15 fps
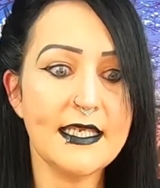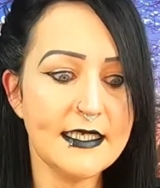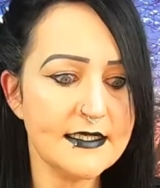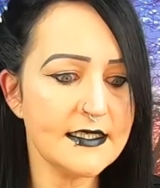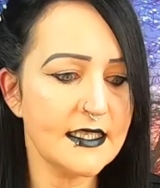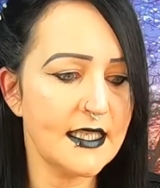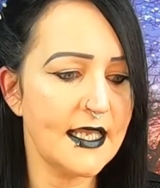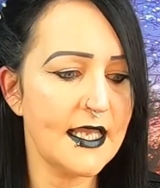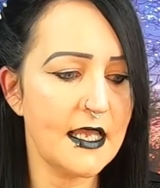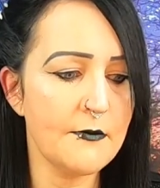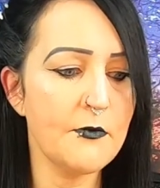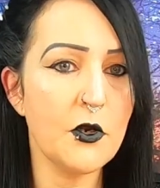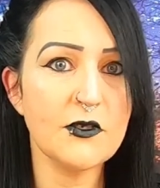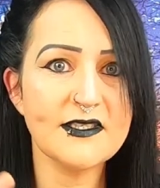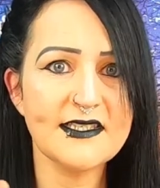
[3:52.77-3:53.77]
easily
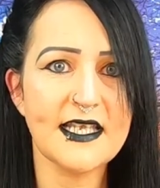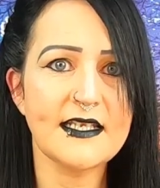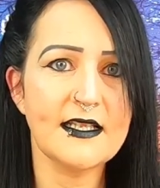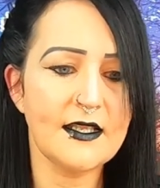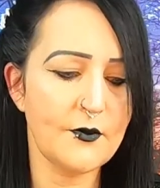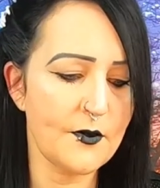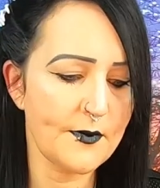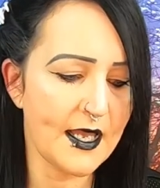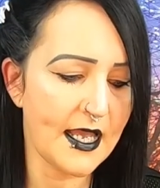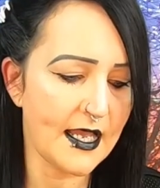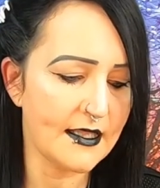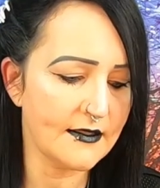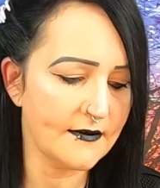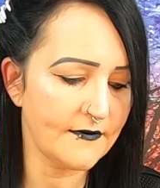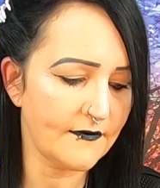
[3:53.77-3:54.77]
and more steadily with my
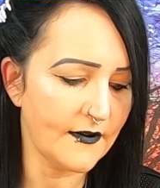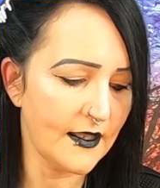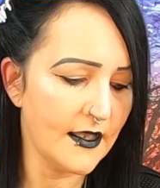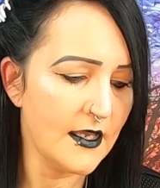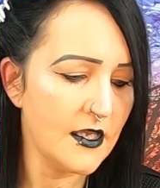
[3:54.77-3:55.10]
hands.